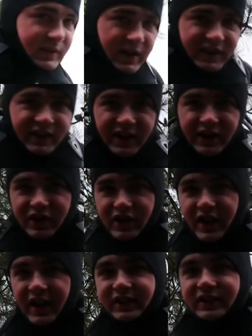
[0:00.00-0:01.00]
and regulator and
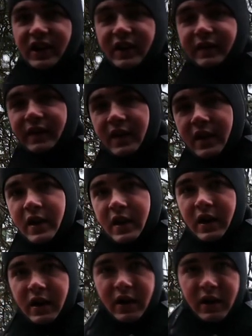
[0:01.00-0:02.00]
all that stuff.
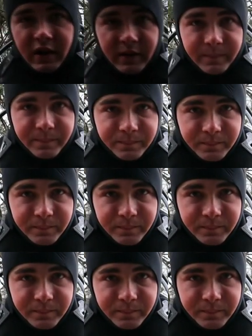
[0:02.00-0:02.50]
Um,